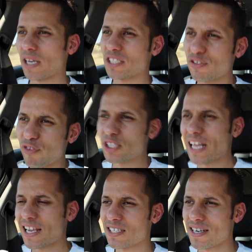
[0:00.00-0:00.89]
Just feels
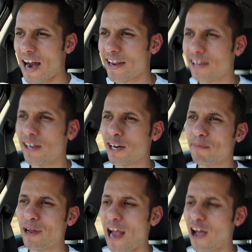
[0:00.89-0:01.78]
like it's running a
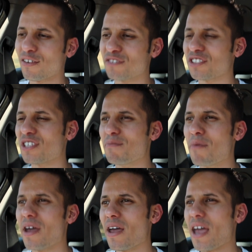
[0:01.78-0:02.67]
little bit out of steam
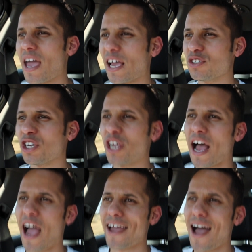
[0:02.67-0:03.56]
as you get
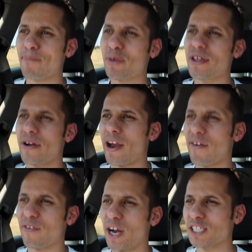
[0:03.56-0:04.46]
higher up in the
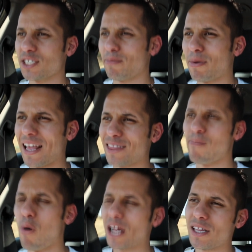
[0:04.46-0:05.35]
rev range. But at the
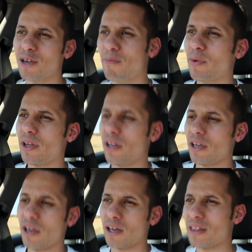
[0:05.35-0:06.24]
bottom,
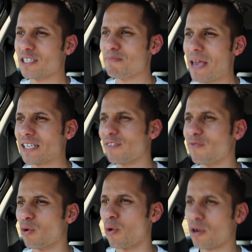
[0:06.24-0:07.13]
there's
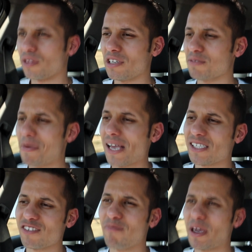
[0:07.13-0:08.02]
massive torque. There's
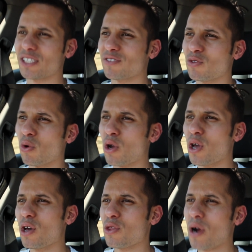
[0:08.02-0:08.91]
massive torque
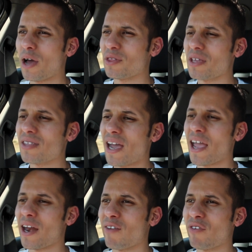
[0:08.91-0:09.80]
throughout the
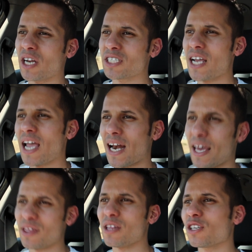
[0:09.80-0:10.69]
entire rev range. And
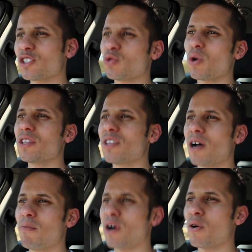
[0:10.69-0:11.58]
I think this twin
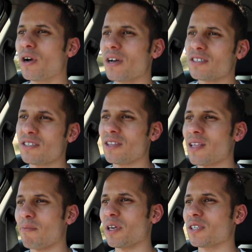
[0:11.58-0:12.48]
turbo
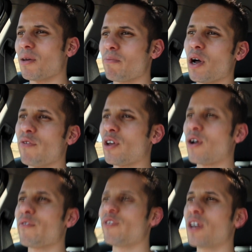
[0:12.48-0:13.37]
setup is the perfect
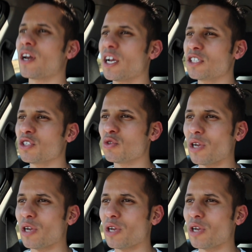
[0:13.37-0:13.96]
configuration to